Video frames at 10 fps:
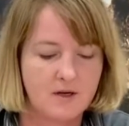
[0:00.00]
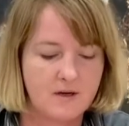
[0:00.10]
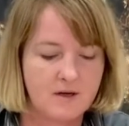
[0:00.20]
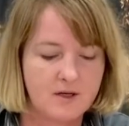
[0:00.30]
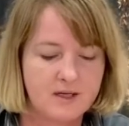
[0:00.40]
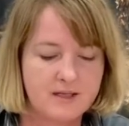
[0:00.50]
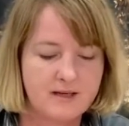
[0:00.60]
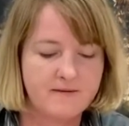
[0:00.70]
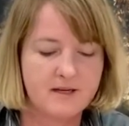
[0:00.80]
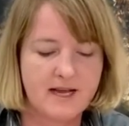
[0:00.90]
You're going to
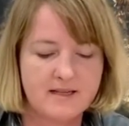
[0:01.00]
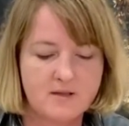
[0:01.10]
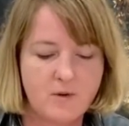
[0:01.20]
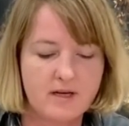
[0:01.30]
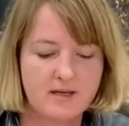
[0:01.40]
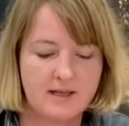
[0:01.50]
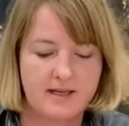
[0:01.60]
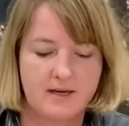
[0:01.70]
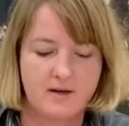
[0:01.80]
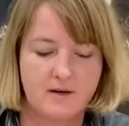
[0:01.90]
leave the next one
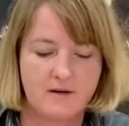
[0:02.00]
clear,